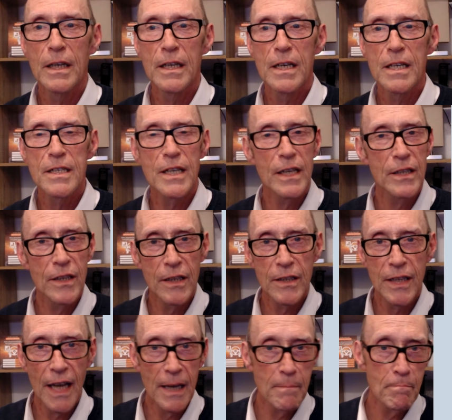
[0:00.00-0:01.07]
Is it that
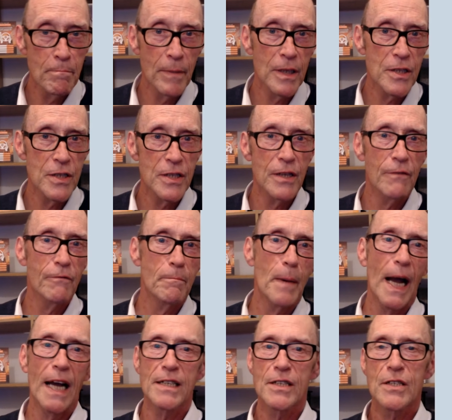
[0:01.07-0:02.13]
they must have
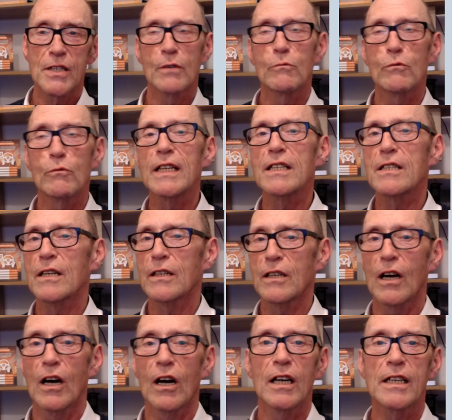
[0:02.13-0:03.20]
passed the recent
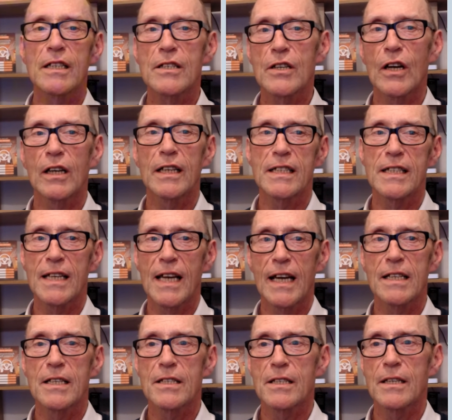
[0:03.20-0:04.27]
eyesight
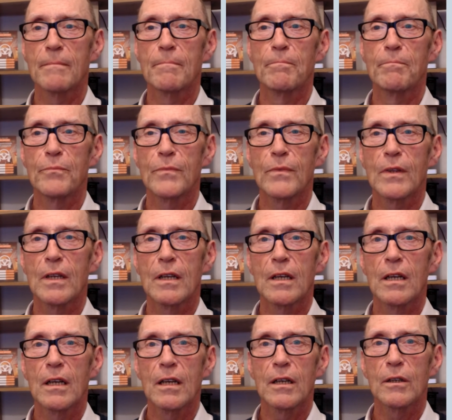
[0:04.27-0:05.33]
test?
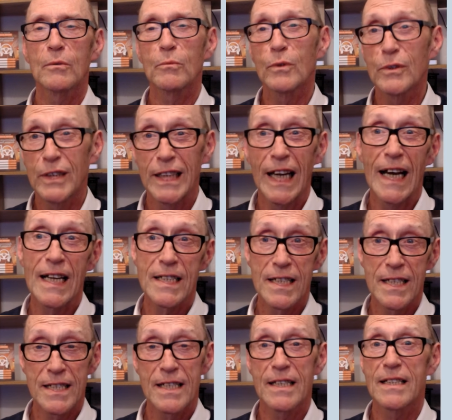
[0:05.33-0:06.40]
Well, the
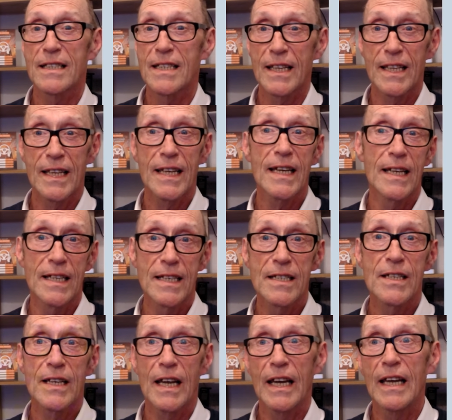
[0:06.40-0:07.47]
answer to
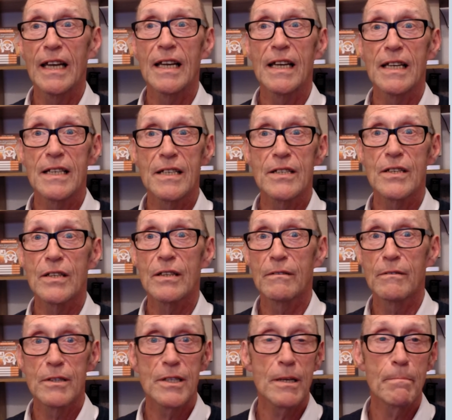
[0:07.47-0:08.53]
this is
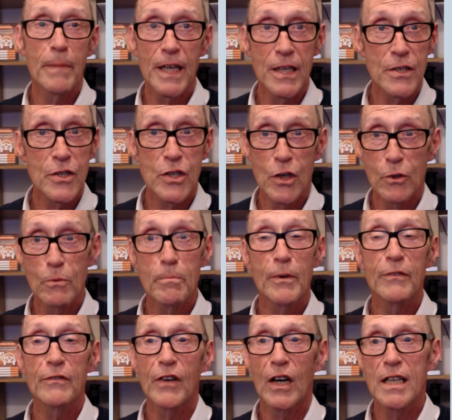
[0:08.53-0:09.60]
to be a
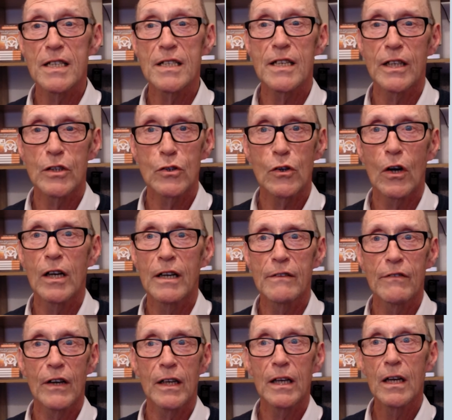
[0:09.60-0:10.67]
supervising
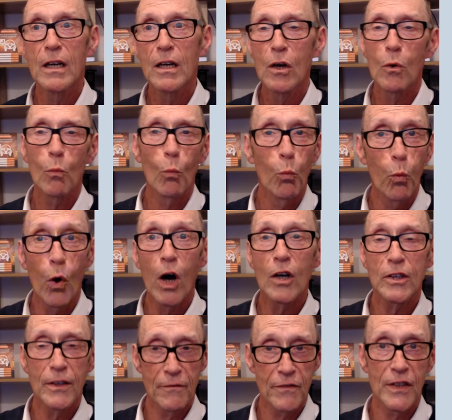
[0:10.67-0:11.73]
driver.
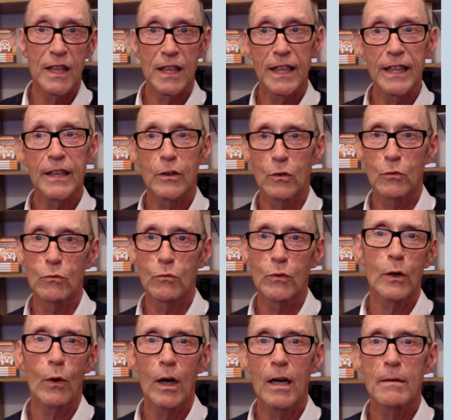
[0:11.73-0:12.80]
One of the legal
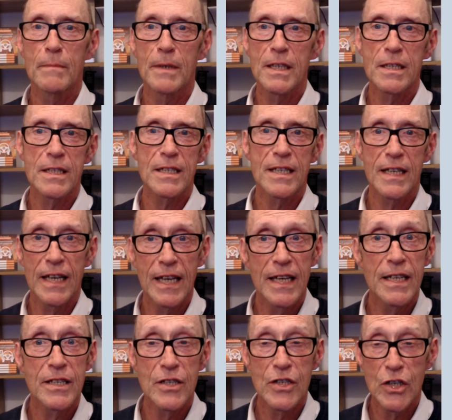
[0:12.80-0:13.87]
requirements
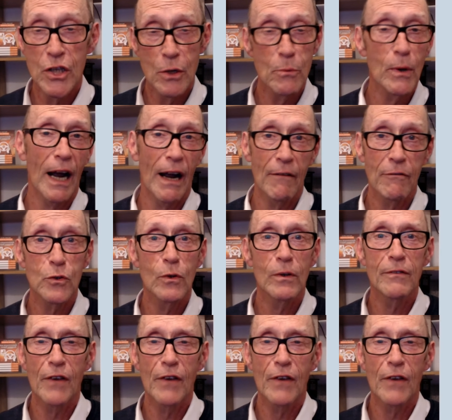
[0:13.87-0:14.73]
is you have to have